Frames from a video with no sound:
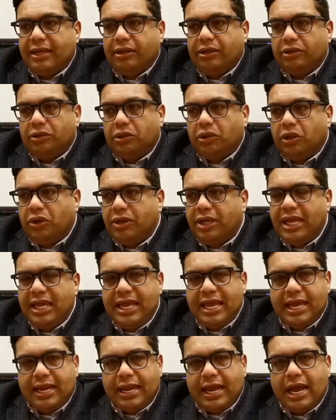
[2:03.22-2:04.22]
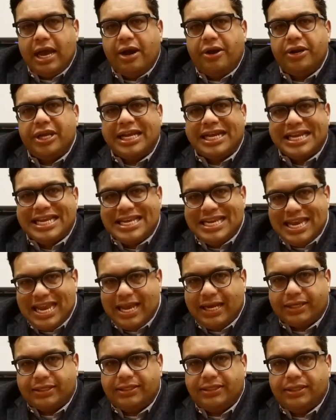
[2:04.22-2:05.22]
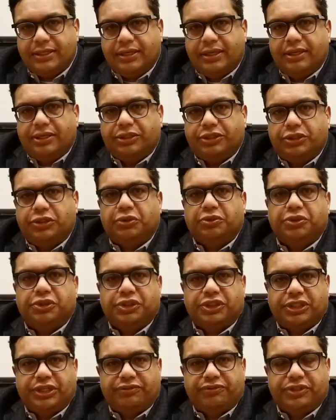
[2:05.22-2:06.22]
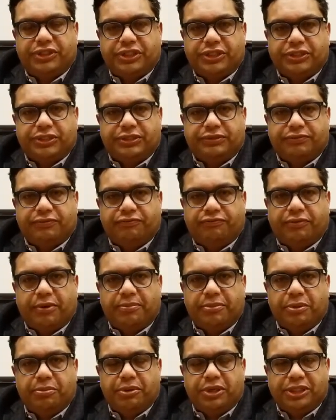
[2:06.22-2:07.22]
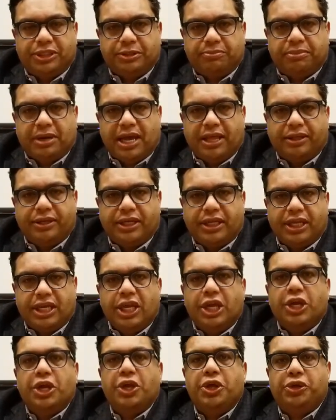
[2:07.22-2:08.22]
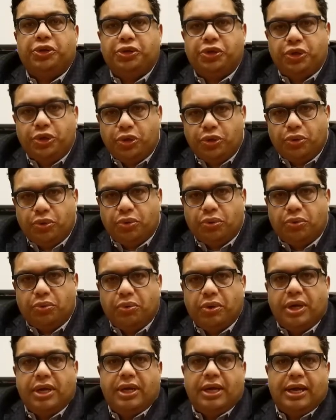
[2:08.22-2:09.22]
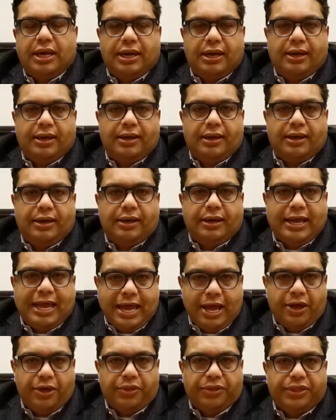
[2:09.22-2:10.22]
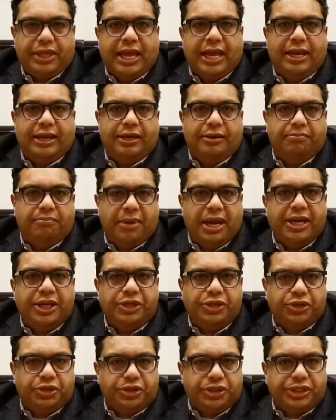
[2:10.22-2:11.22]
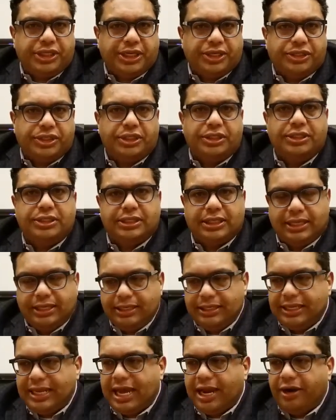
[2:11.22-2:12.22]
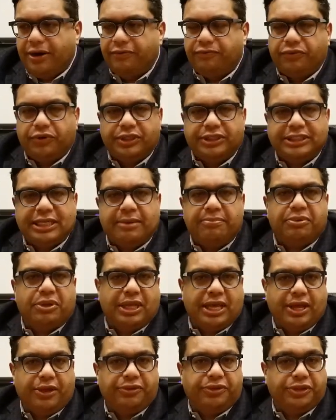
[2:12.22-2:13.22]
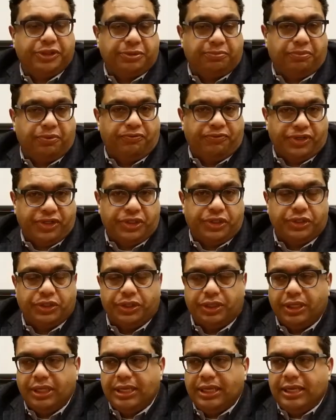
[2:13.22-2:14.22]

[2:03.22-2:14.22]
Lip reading: looking at how to connect social services from the municipality to health. And in many jurisdictions, in Canada, for example, health is a provincial